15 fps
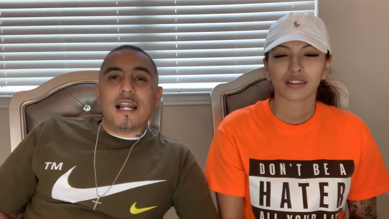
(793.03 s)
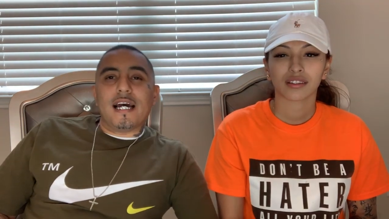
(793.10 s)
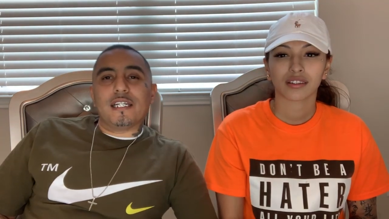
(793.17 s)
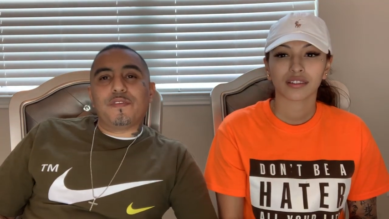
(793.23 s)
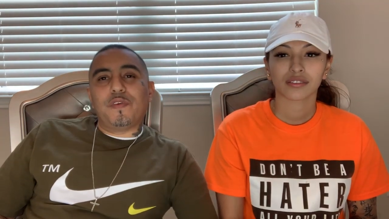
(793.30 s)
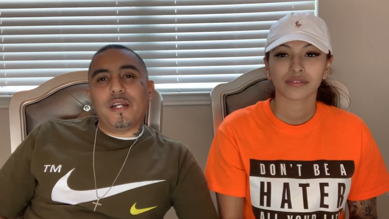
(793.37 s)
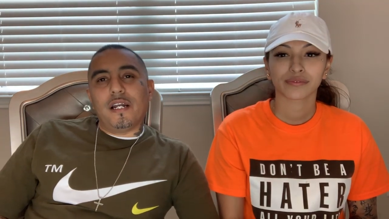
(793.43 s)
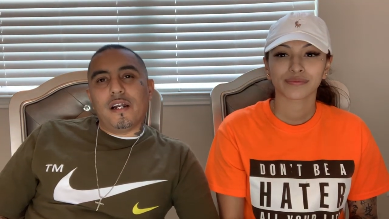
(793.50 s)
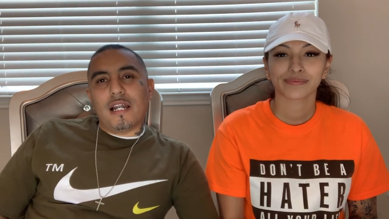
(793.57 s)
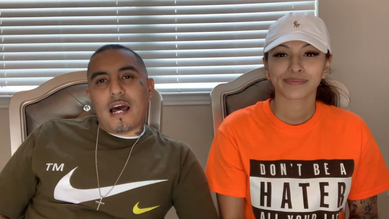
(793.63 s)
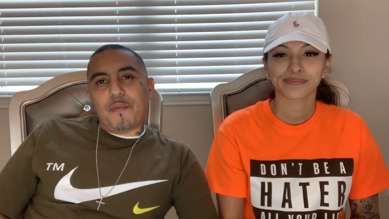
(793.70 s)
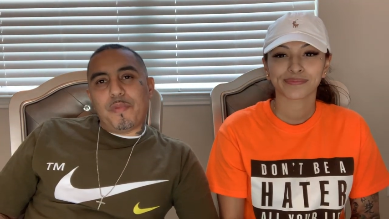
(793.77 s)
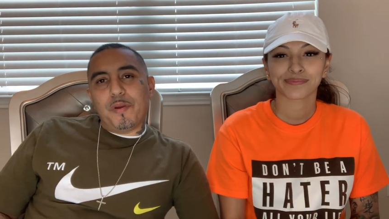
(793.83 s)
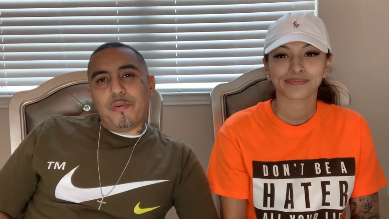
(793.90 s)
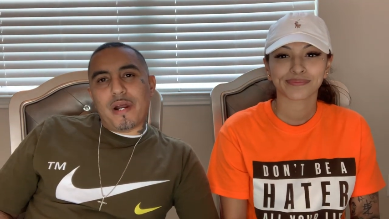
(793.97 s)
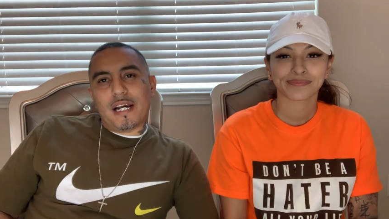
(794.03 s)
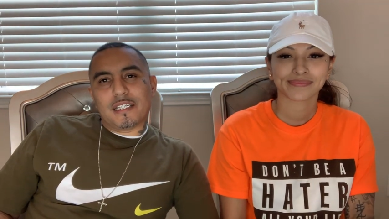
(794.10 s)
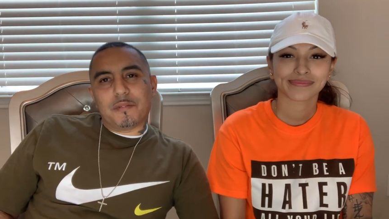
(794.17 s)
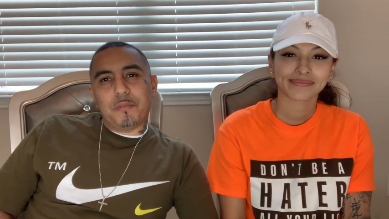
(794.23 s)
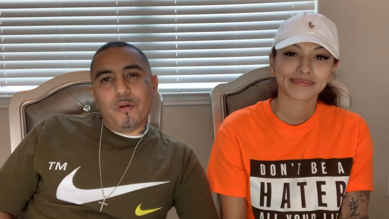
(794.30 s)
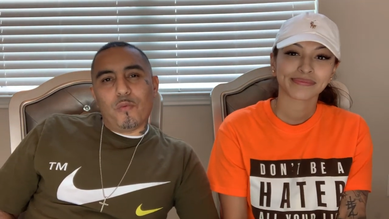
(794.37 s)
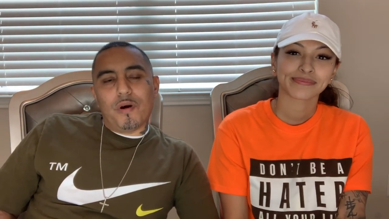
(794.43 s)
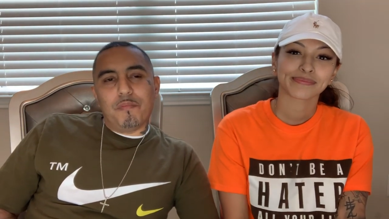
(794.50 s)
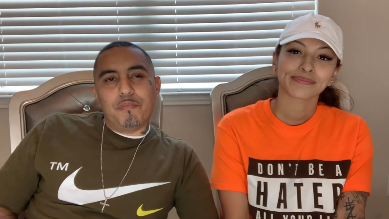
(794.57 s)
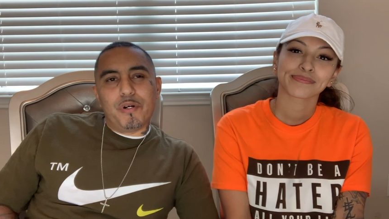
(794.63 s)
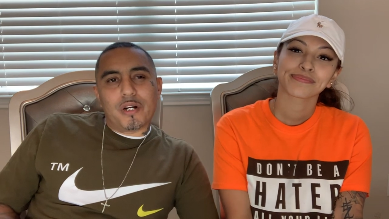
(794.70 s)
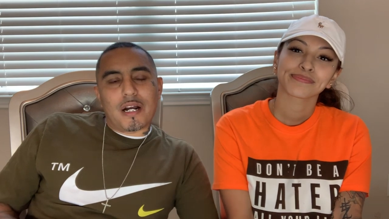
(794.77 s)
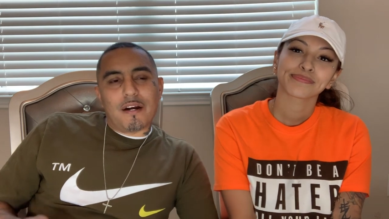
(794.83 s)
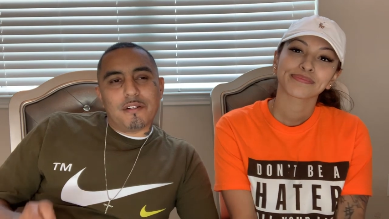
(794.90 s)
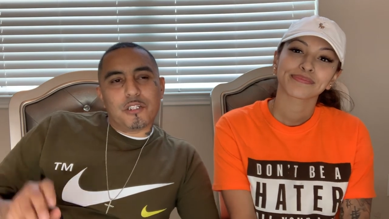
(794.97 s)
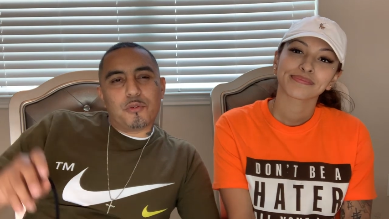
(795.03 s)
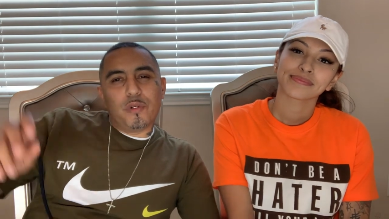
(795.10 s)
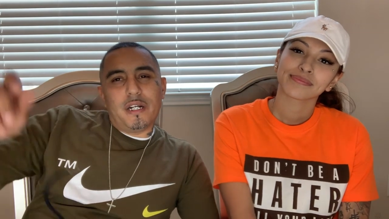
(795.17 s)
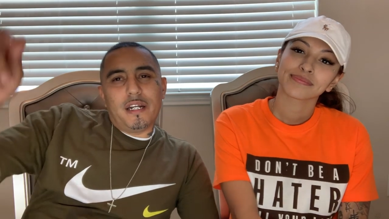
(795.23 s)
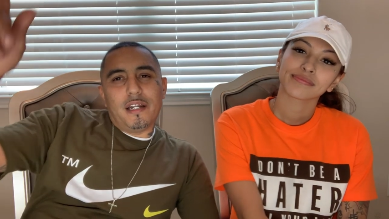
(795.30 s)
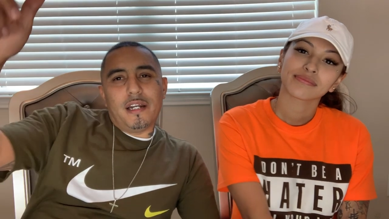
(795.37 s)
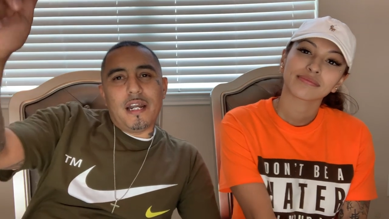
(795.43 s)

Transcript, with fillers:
Speaker 1: the last video, a lot of people were asking me what book I was reading.